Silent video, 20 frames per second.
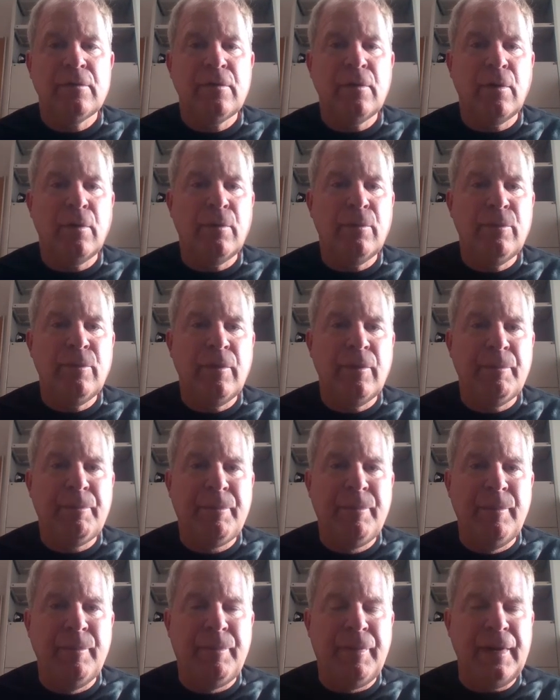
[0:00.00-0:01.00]
So
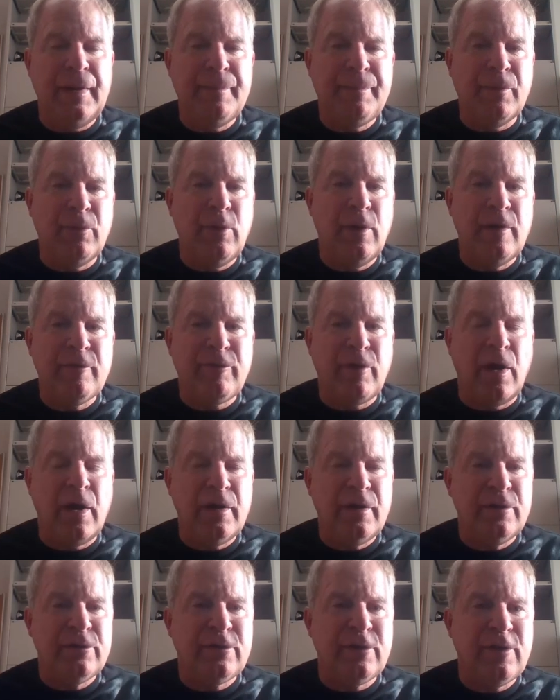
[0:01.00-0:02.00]
people who have
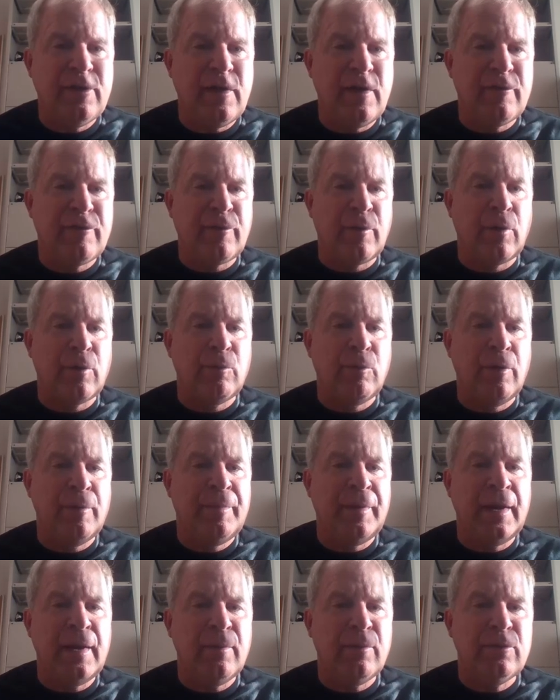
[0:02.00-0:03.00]
honesty, therefore,
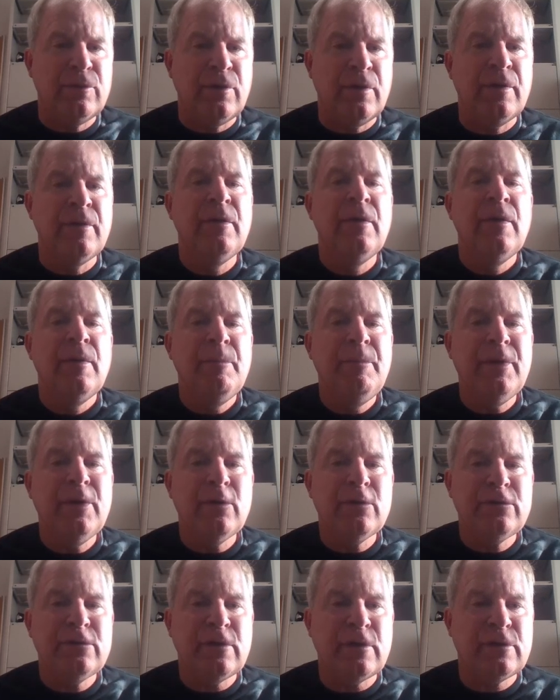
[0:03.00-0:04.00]
will be able to
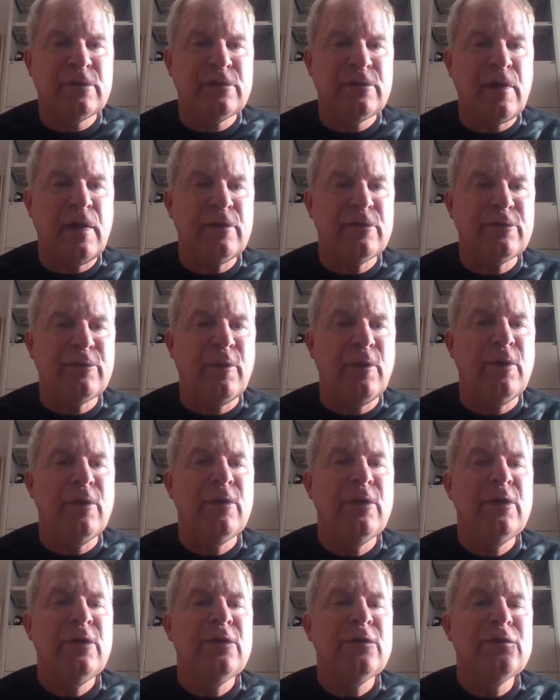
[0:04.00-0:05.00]
build
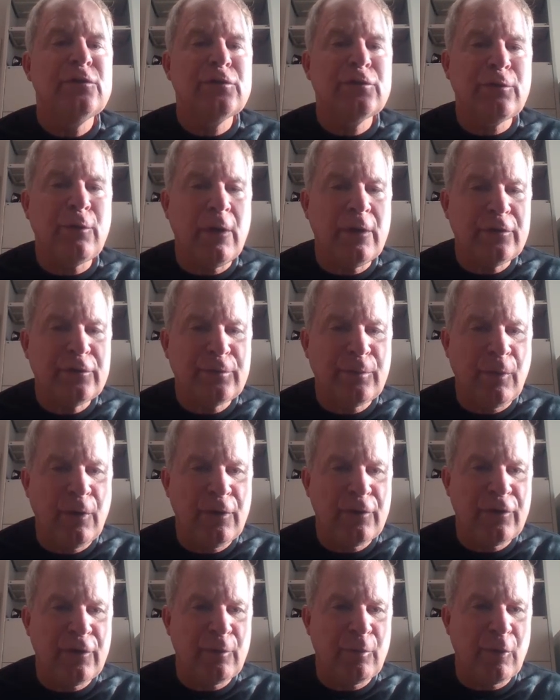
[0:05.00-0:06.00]
successful,
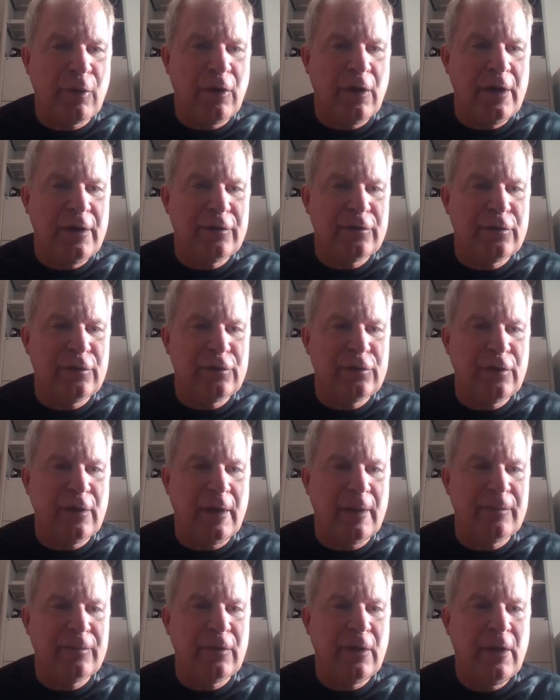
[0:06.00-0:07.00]
trustworthy
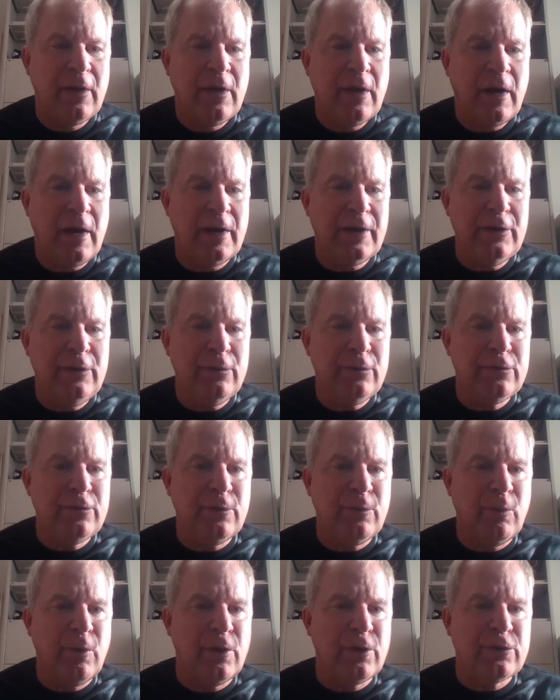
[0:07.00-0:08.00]
relationships. I use
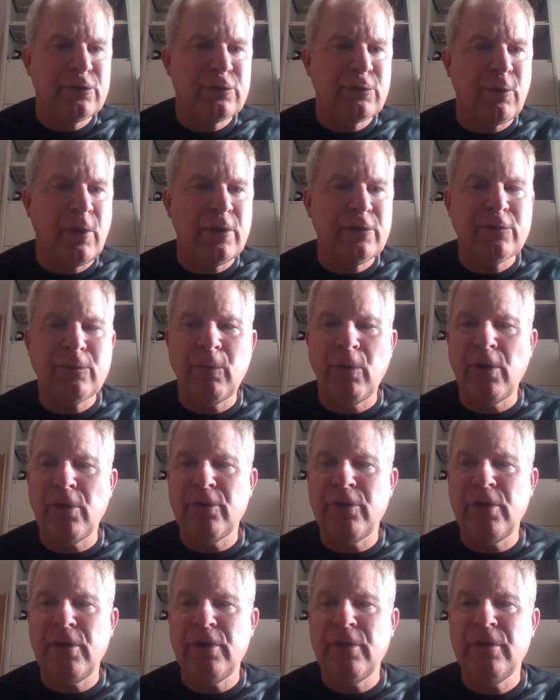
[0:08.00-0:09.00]
the word
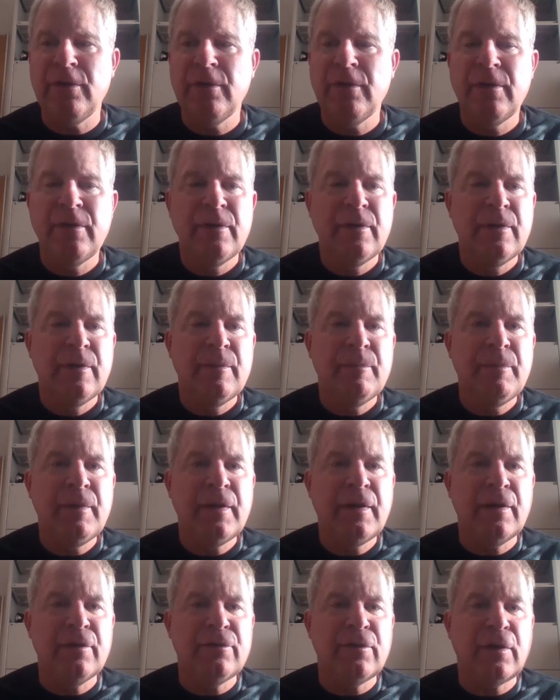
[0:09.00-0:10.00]
trustworthy
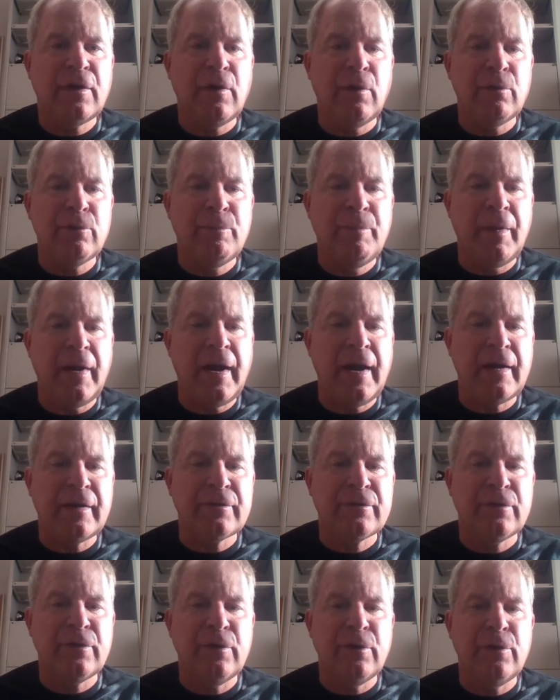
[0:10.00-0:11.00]
because it goes
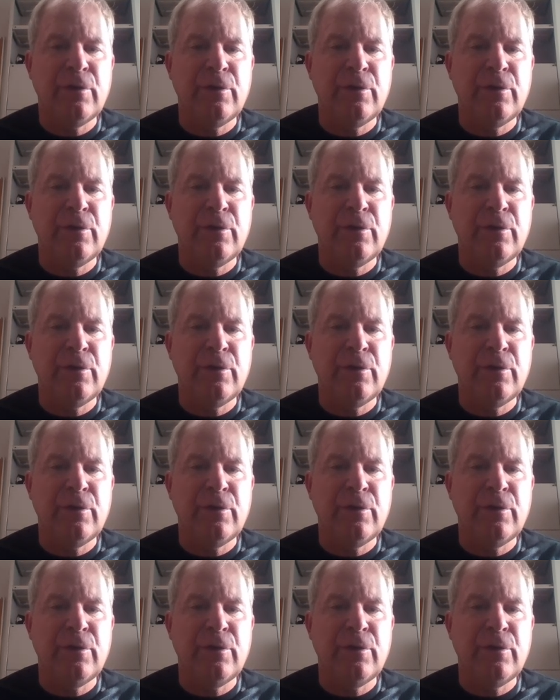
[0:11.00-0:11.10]
back